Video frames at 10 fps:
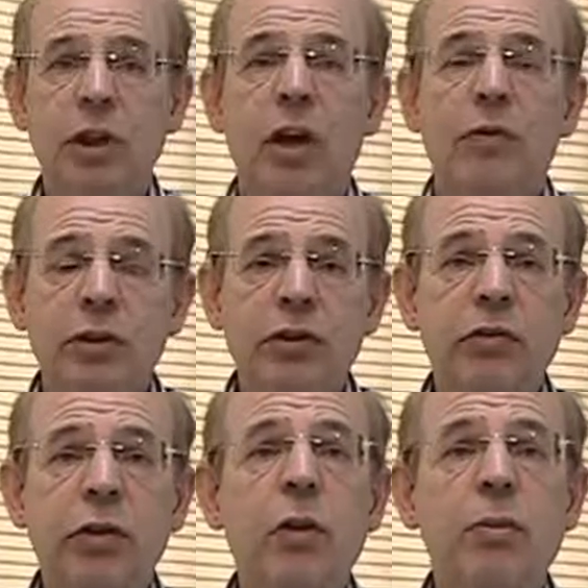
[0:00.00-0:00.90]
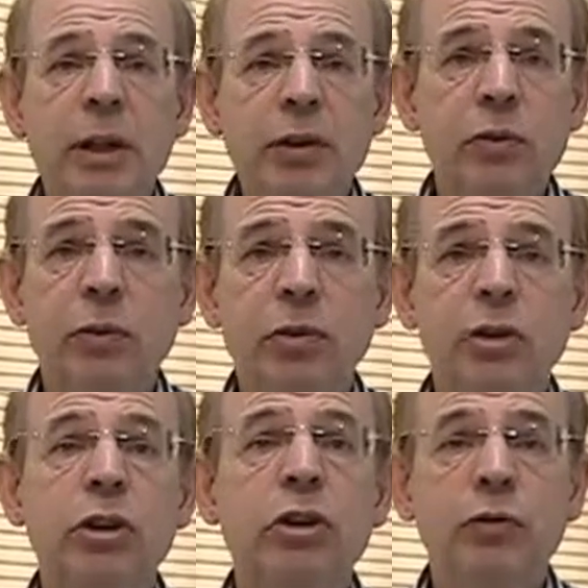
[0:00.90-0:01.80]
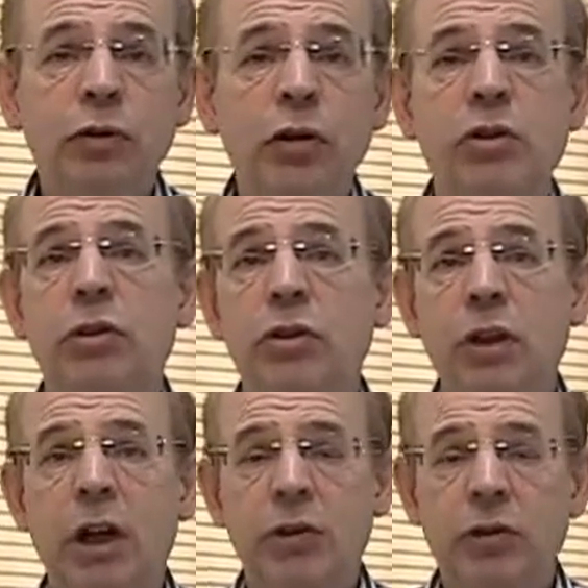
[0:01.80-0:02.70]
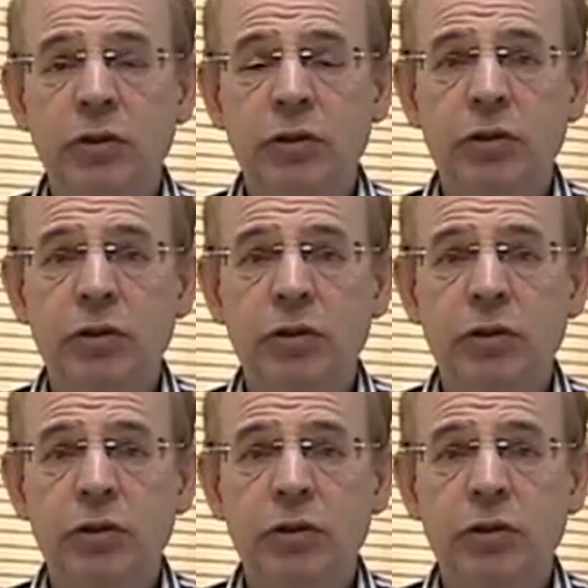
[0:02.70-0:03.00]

First of all, mains water, you've got to know how you can